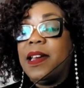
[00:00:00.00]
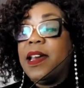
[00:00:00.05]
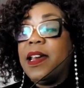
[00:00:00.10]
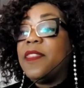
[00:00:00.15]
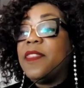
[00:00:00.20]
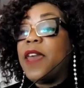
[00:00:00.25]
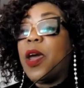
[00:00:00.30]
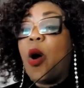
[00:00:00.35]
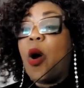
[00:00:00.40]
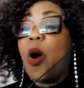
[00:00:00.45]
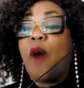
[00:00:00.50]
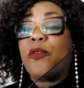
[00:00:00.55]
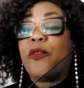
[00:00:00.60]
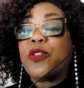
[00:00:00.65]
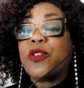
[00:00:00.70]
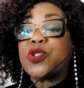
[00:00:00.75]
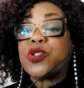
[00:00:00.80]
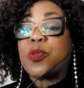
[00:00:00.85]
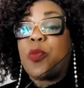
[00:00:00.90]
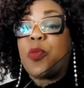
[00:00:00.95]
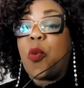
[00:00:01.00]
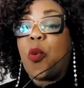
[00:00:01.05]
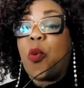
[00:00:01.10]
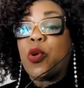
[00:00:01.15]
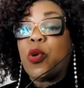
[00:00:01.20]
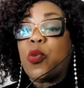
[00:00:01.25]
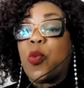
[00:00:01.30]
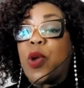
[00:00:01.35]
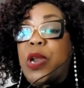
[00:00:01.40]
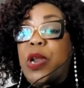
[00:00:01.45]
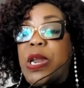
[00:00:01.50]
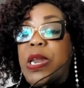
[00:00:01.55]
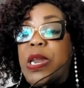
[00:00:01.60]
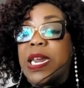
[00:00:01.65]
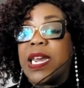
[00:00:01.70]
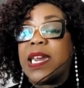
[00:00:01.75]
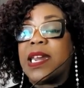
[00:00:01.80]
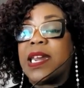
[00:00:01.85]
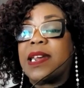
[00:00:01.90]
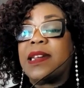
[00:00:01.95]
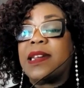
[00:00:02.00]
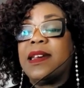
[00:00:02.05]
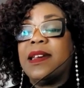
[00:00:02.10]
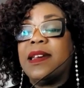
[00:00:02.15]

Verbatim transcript: They offer support when needed